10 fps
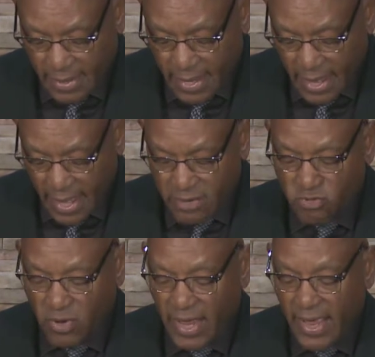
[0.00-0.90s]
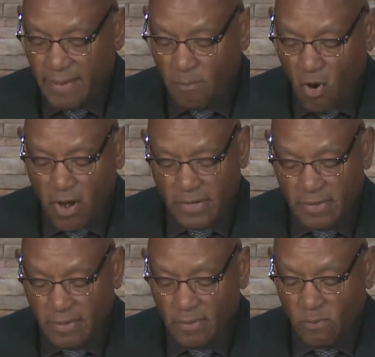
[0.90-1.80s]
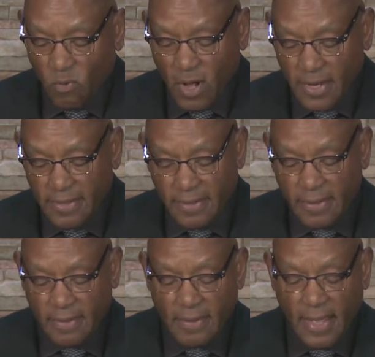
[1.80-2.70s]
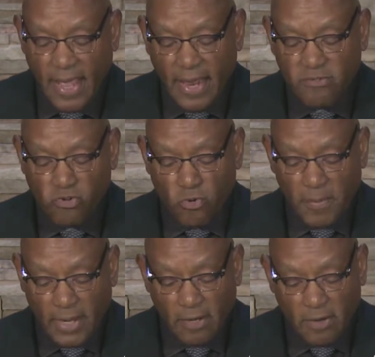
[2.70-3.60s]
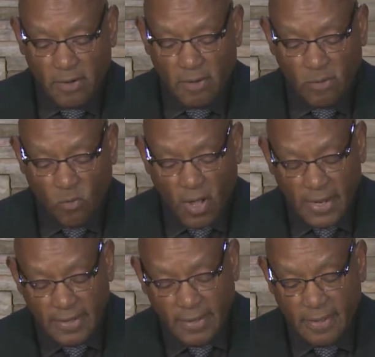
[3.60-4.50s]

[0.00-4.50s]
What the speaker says: Adrienne Martin, 1. Andrew Miller, 1.